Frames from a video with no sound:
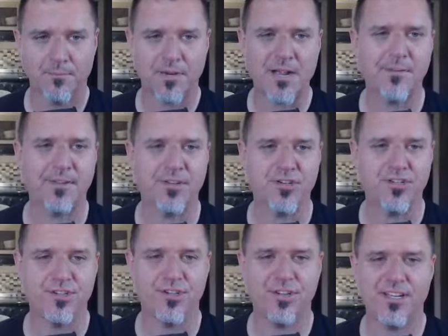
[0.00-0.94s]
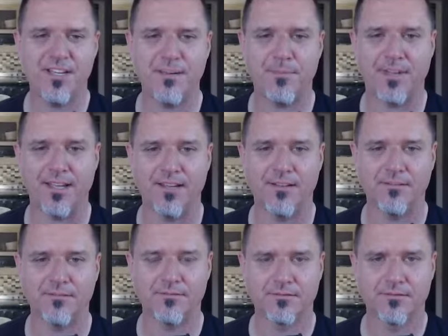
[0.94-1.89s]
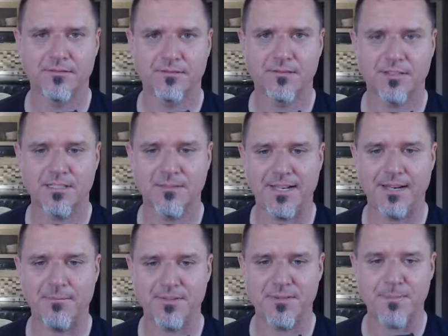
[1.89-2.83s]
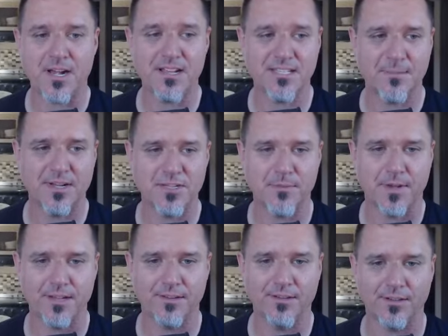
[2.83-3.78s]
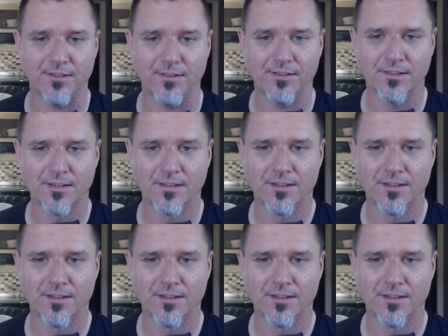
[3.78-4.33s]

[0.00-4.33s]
Probably should, but... Because, I mean, it spawns a bunch of monsters.